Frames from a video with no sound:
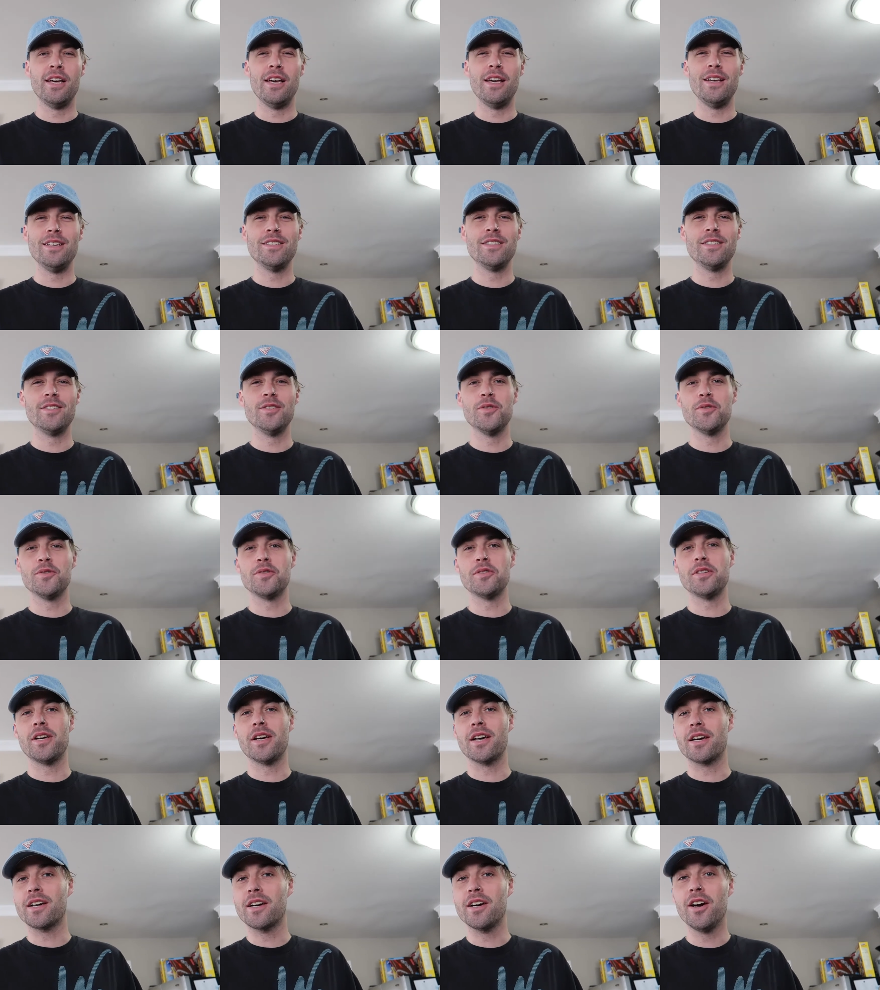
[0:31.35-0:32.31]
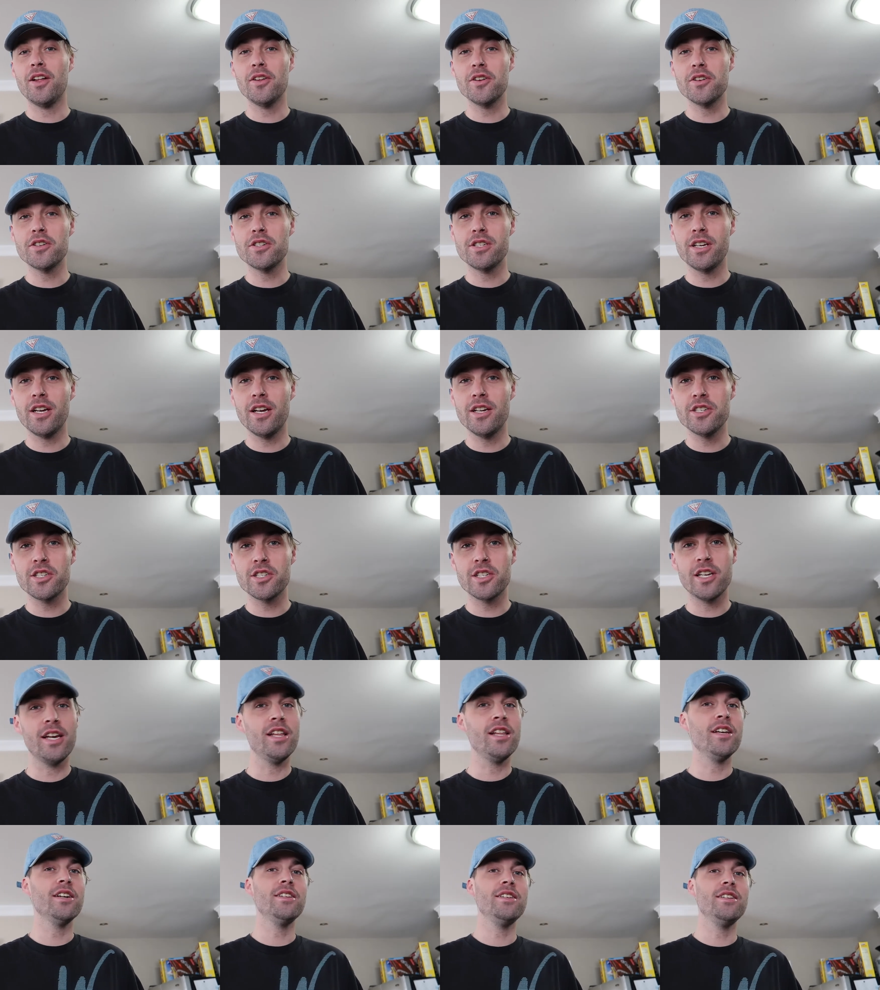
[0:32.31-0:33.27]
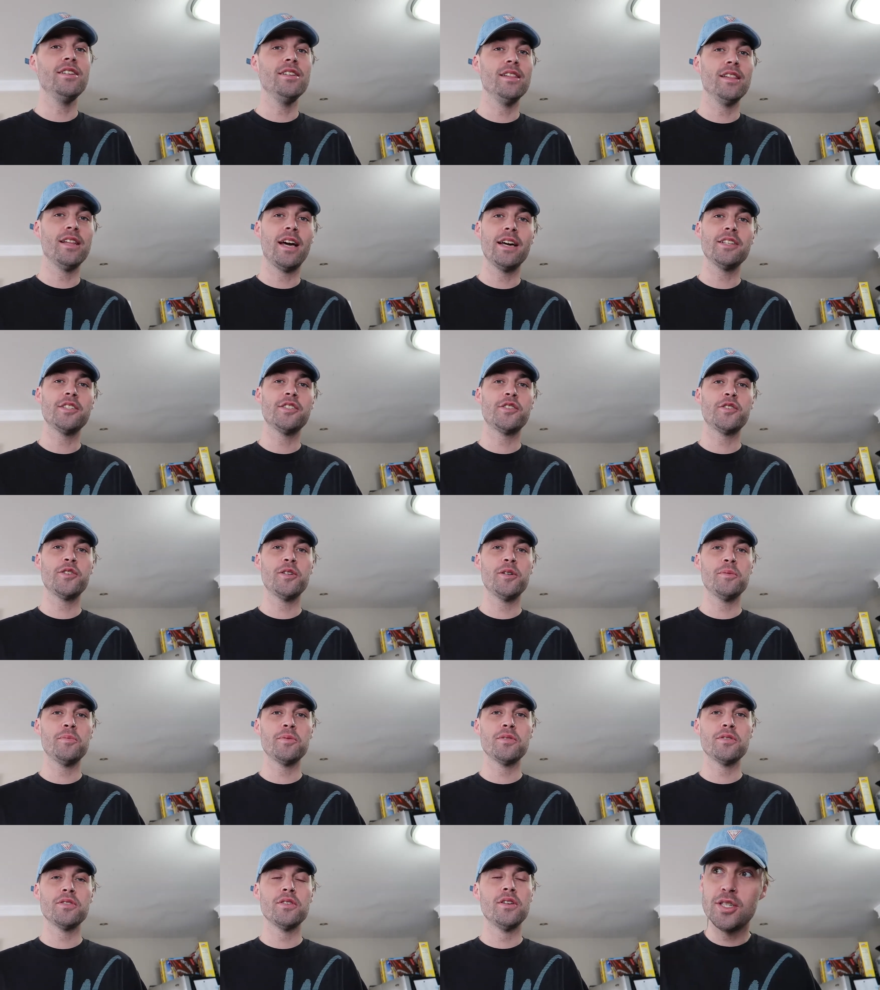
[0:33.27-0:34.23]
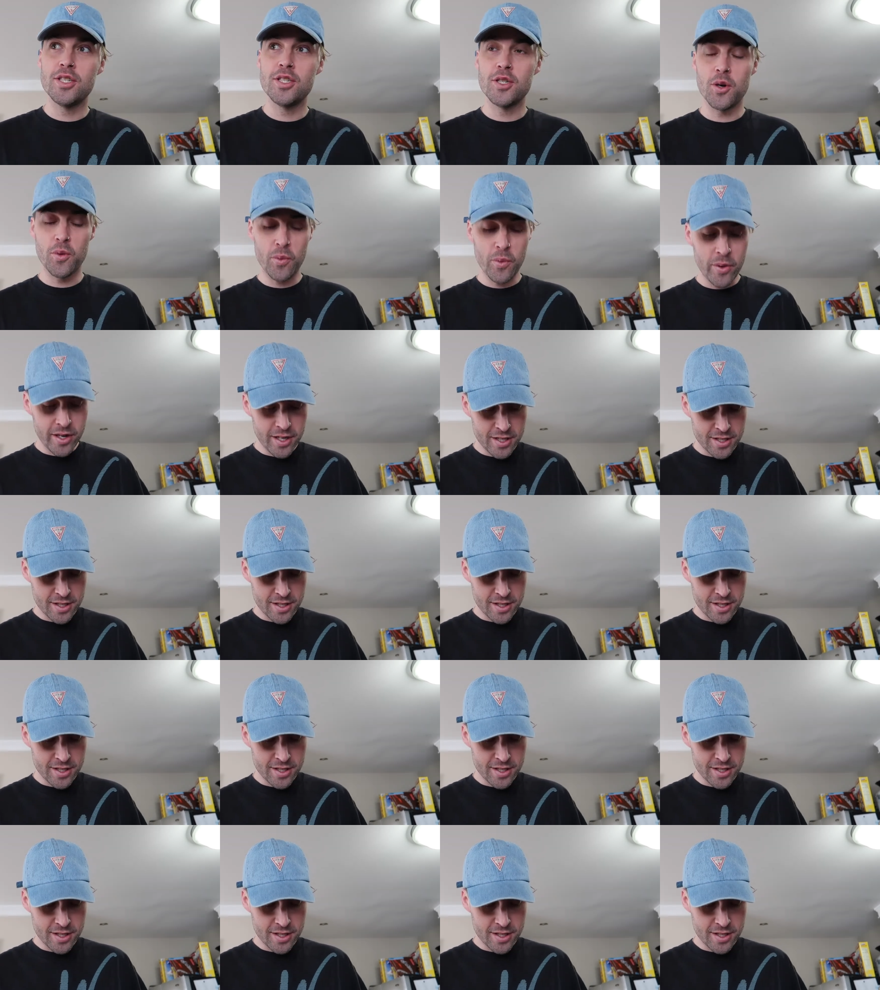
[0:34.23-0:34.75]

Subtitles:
is those like color changing LED light strips. So we